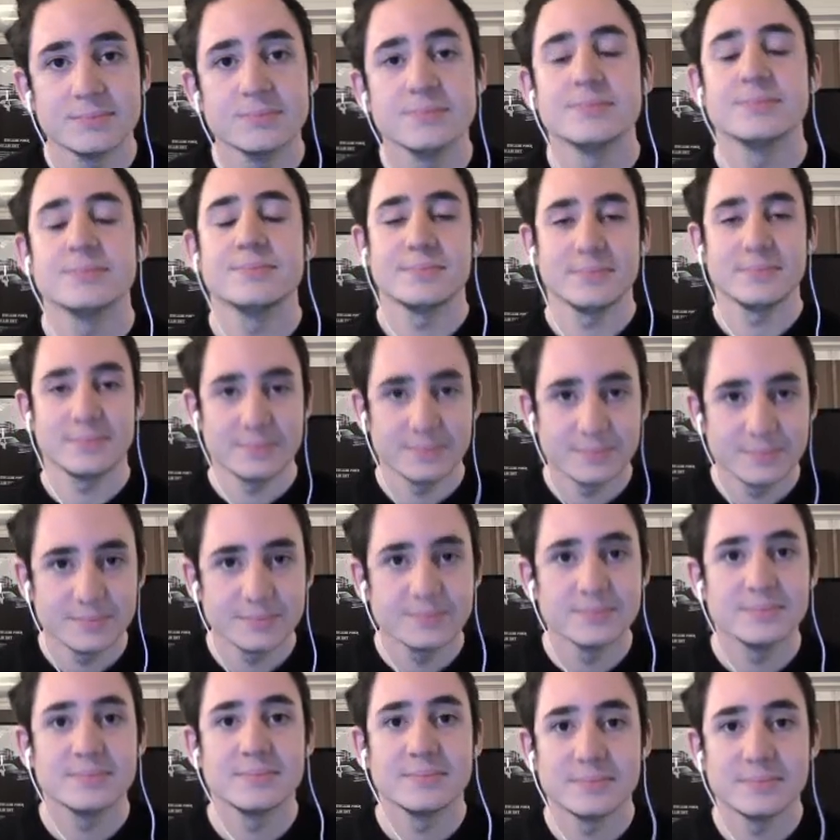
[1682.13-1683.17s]
and including
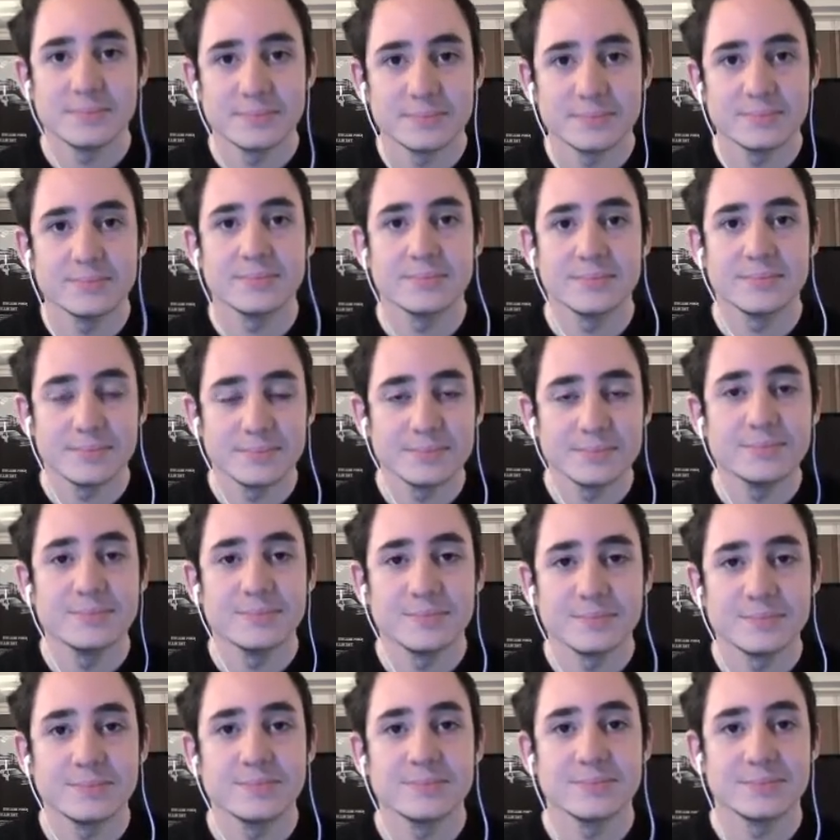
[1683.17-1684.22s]
myself, because I'm
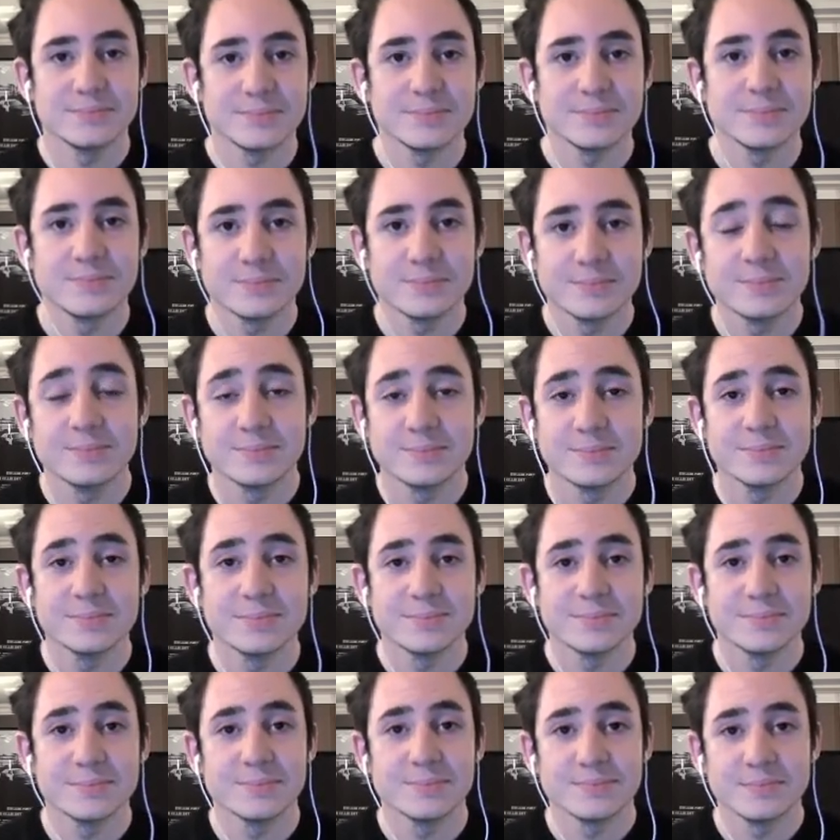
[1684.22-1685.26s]
just flaming
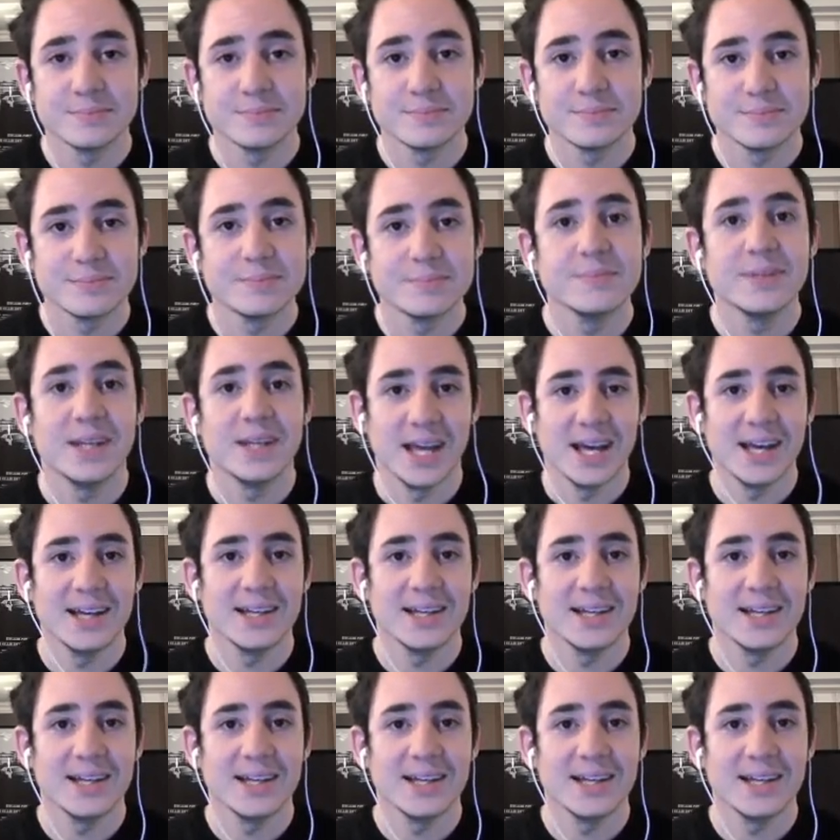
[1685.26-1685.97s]
you instead. Yeah.